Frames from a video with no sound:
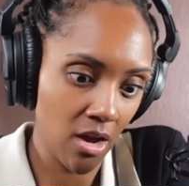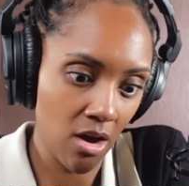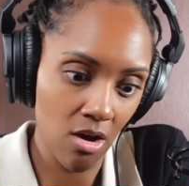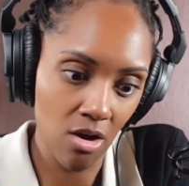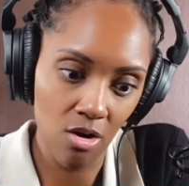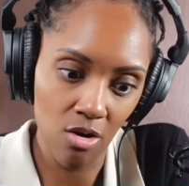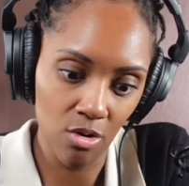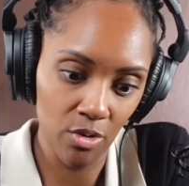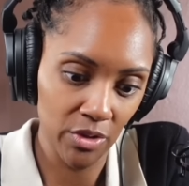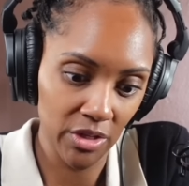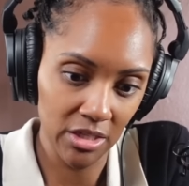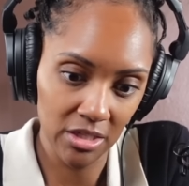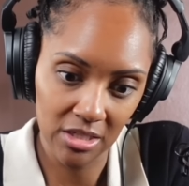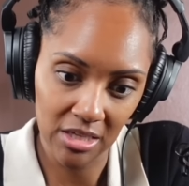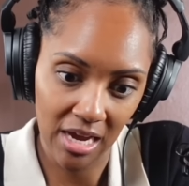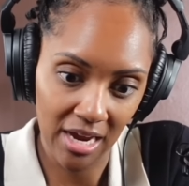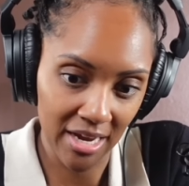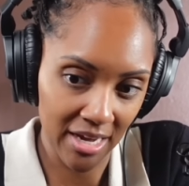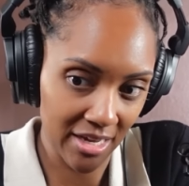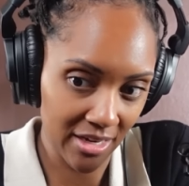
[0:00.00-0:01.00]
oh, this,
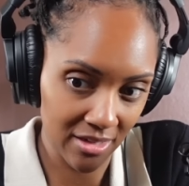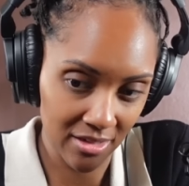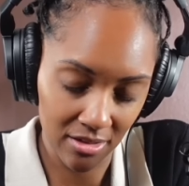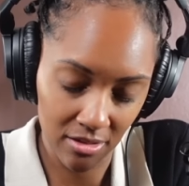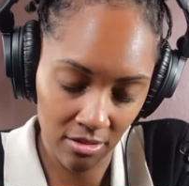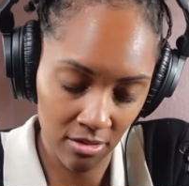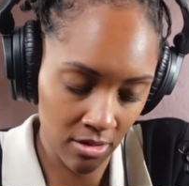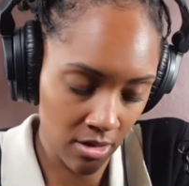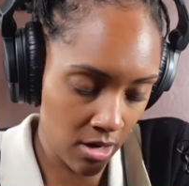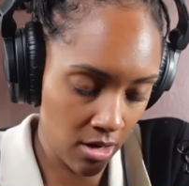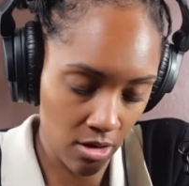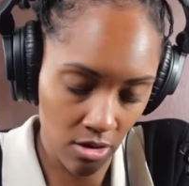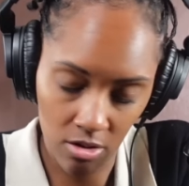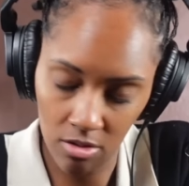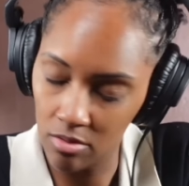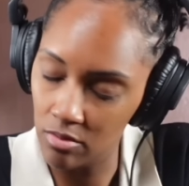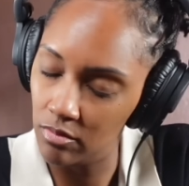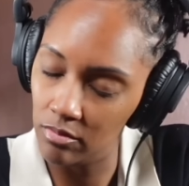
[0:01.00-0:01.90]
I gotta, no.